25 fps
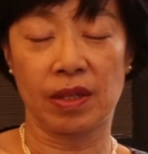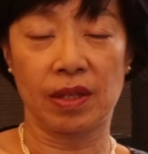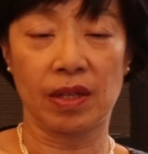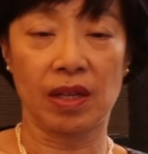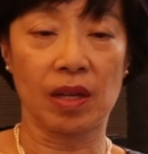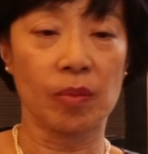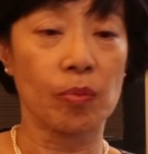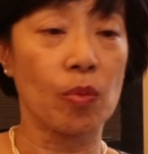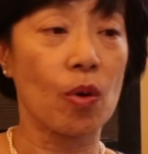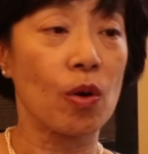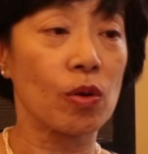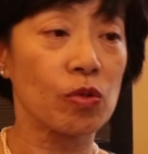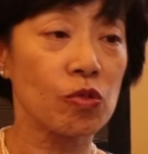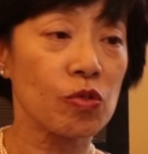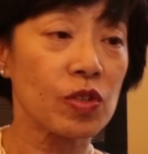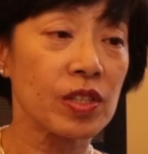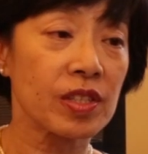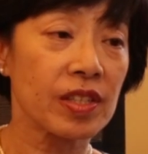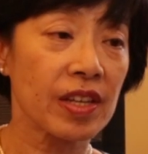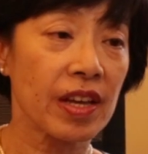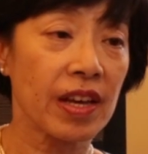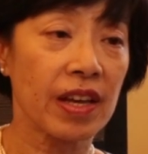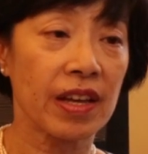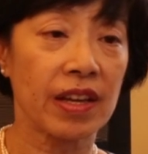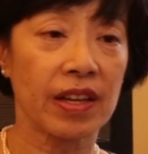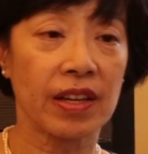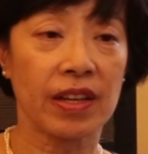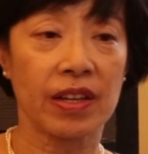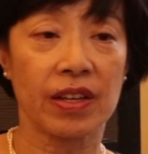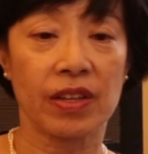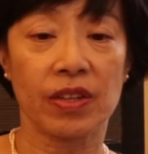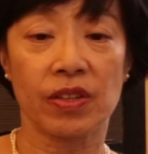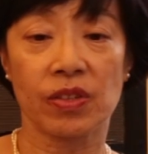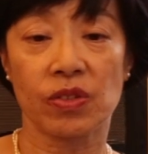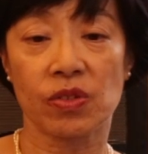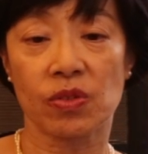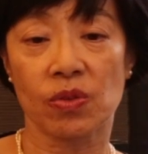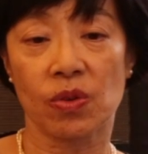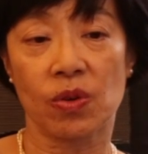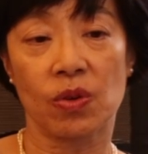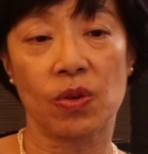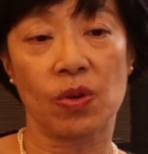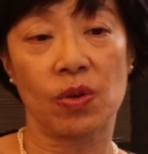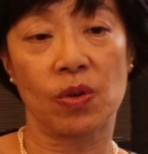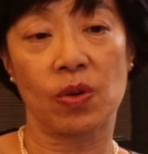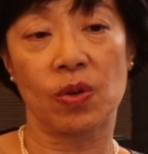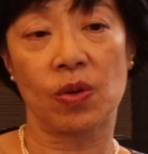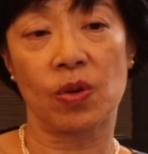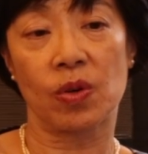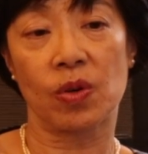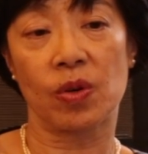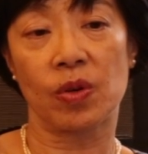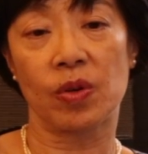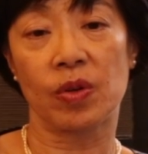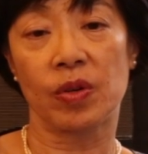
laboratory tests or